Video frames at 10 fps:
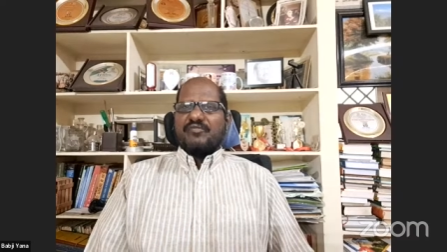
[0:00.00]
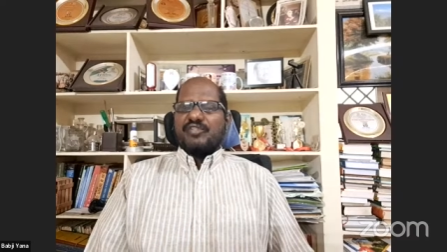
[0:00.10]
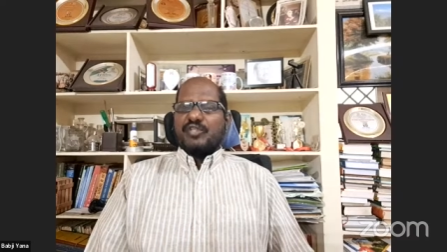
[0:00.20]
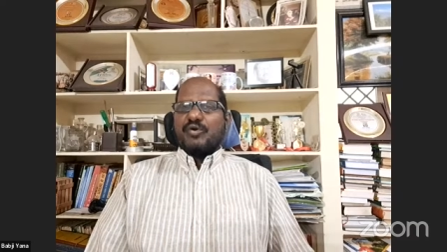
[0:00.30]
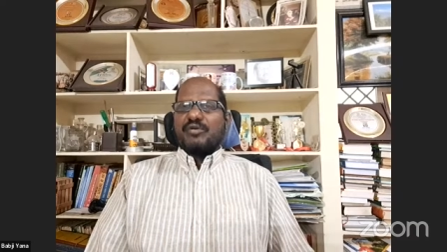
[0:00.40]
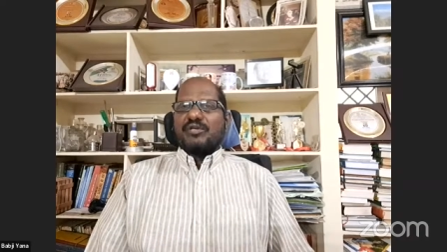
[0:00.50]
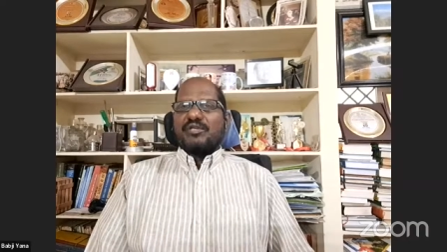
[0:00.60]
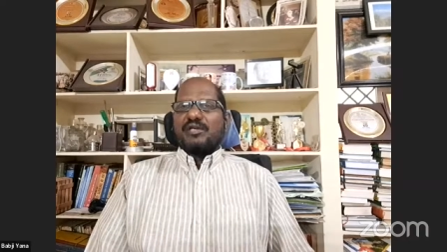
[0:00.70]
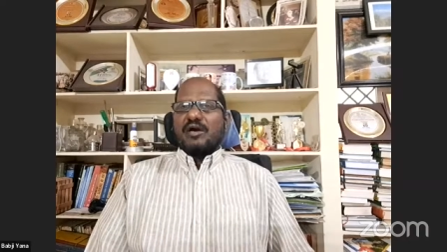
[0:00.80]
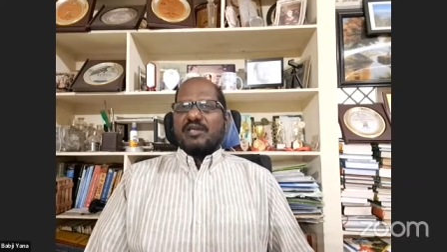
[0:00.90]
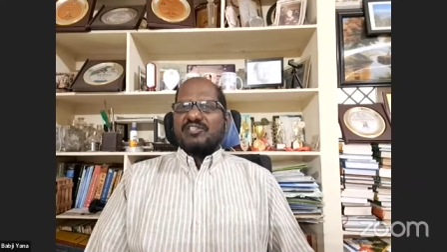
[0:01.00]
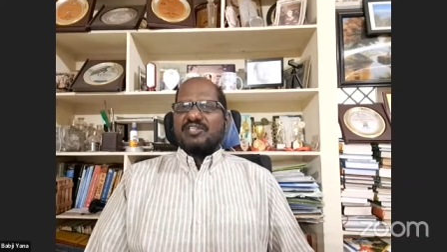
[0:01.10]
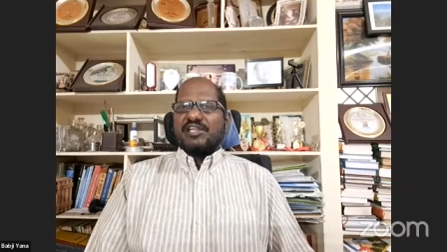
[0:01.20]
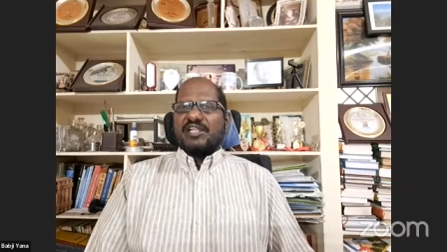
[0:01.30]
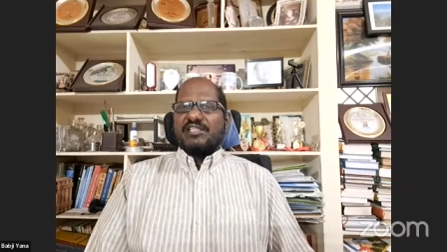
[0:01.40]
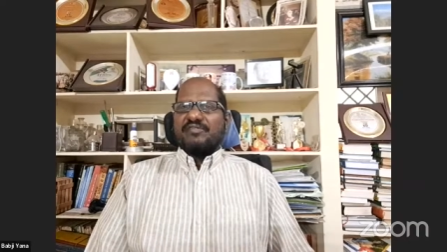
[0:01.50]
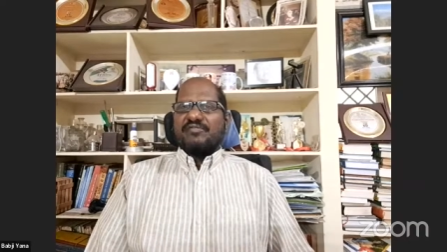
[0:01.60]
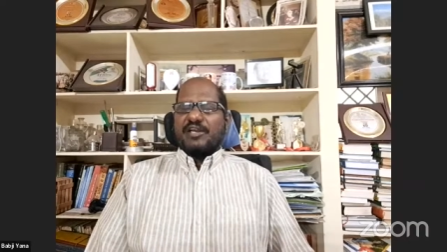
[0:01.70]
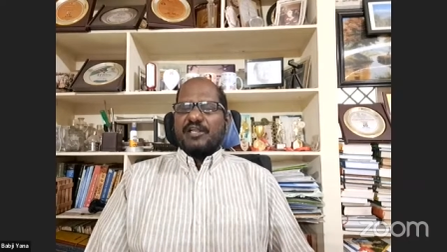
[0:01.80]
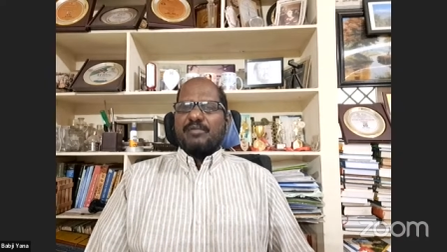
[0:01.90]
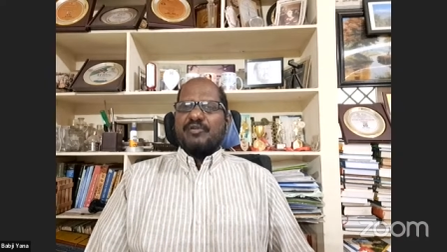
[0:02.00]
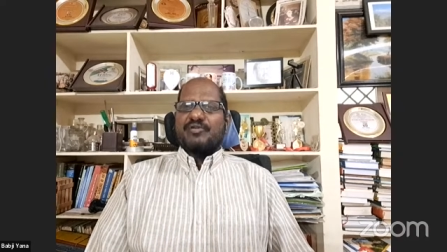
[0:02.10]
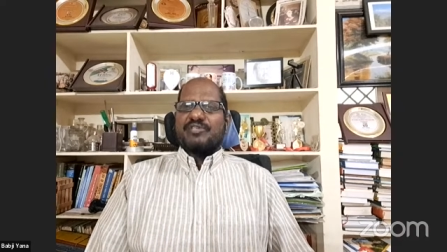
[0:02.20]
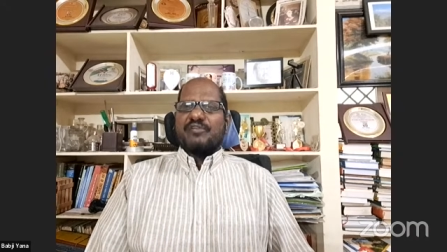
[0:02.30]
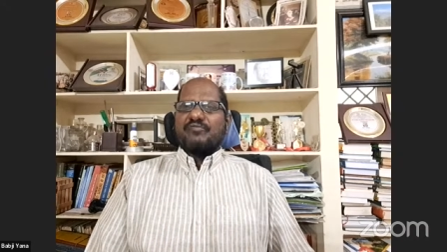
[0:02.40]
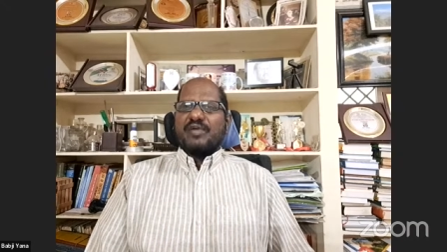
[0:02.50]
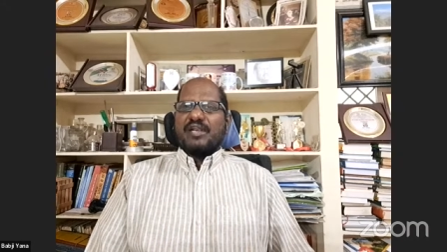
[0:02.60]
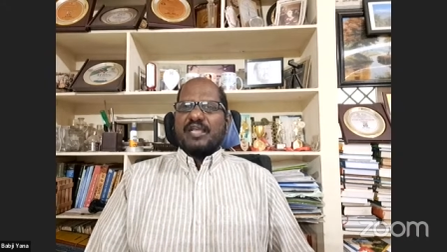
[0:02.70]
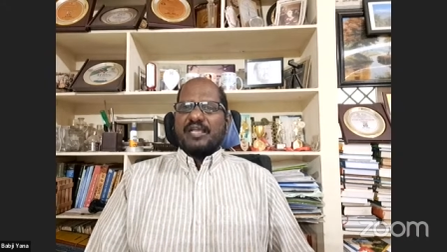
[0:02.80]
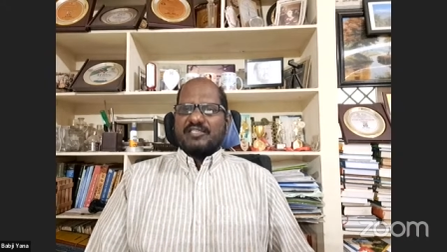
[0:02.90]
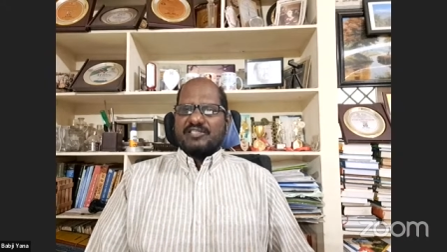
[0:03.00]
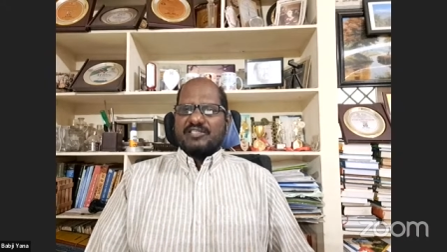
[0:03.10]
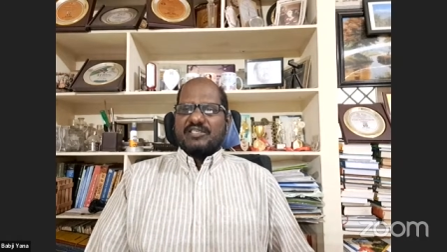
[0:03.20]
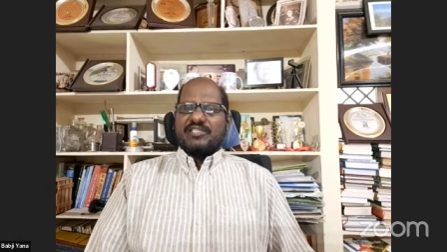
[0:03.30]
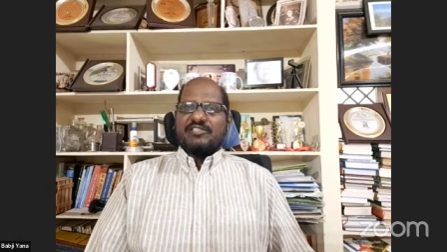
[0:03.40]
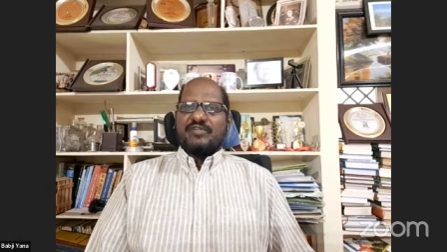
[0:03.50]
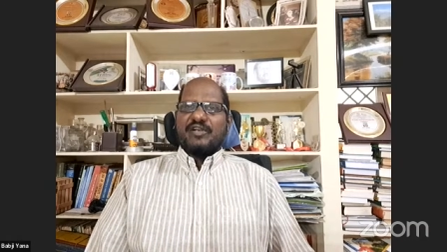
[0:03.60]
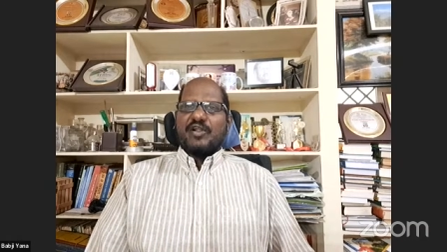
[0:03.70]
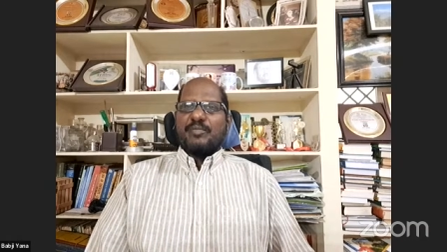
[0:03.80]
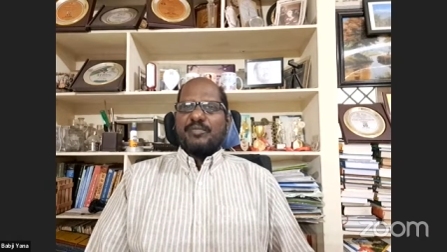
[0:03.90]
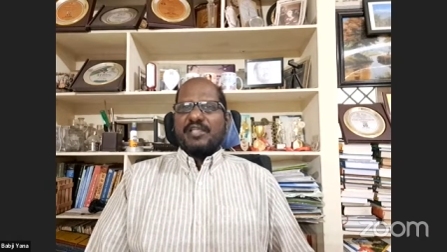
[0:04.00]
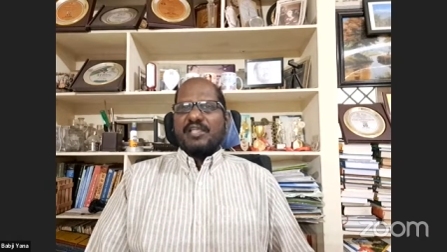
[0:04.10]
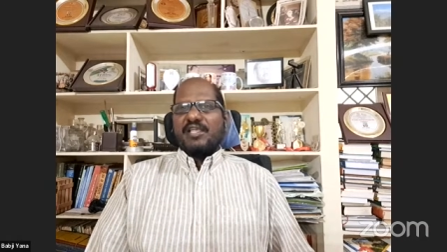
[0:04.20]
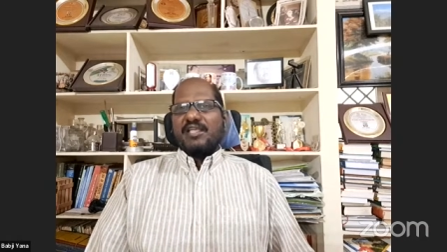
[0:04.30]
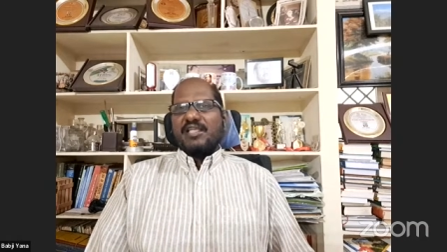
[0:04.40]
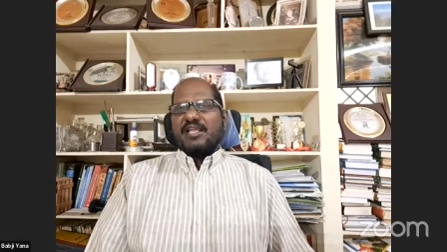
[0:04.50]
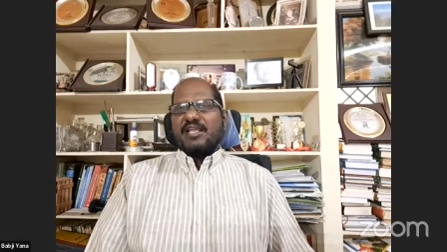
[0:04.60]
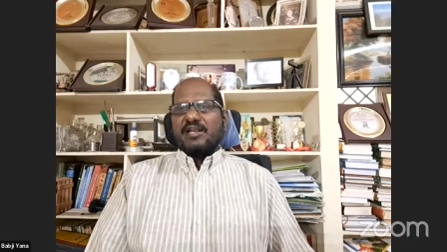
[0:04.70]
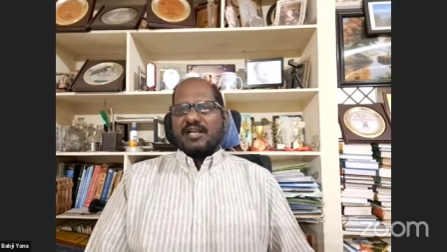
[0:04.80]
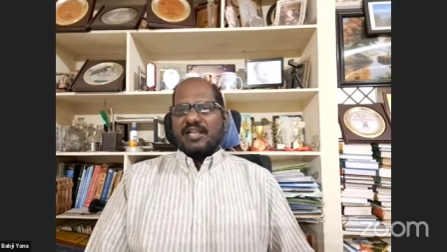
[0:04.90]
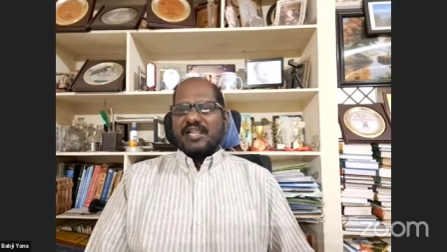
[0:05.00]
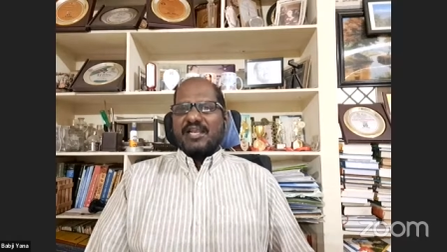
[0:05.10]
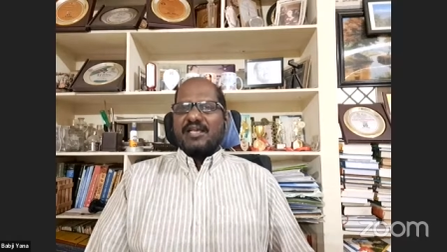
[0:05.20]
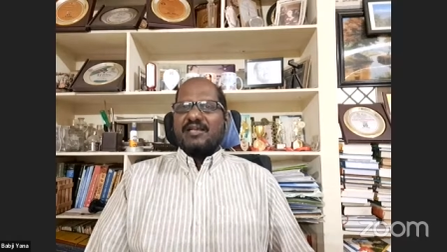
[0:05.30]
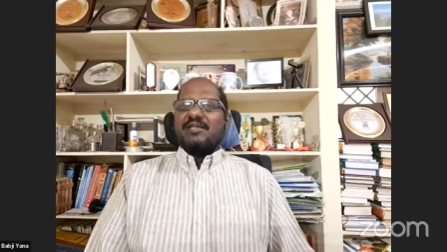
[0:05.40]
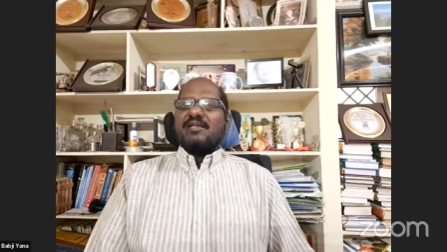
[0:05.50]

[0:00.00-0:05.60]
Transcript: Without answering the 5 Ws and 1 H, this will not be a lead.